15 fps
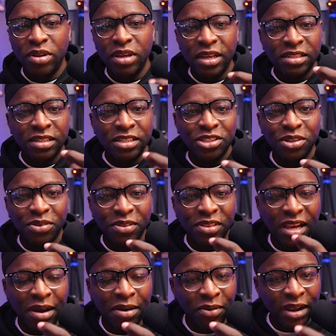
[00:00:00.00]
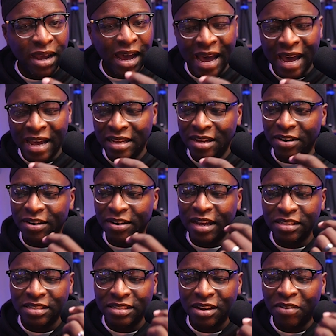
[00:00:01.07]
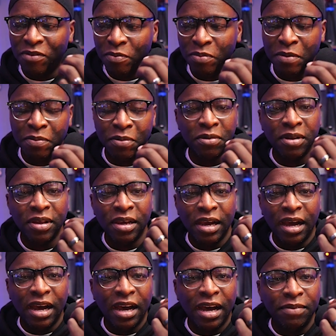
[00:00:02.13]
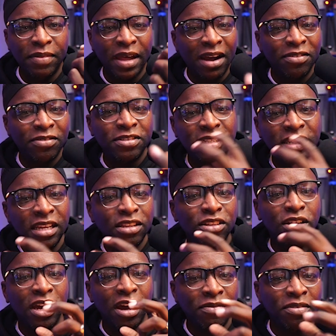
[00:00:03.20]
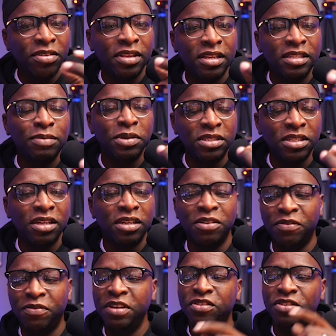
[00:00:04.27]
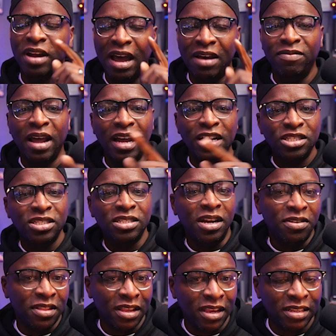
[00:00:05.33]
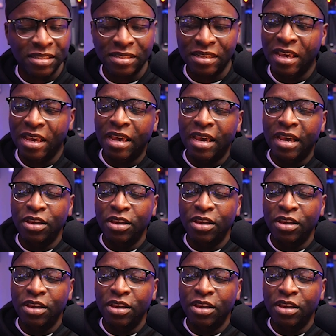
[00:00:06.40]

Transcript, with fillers: The only additional thing I want to add here, and several people uh, that I've seen cover this particular feature have not shared this,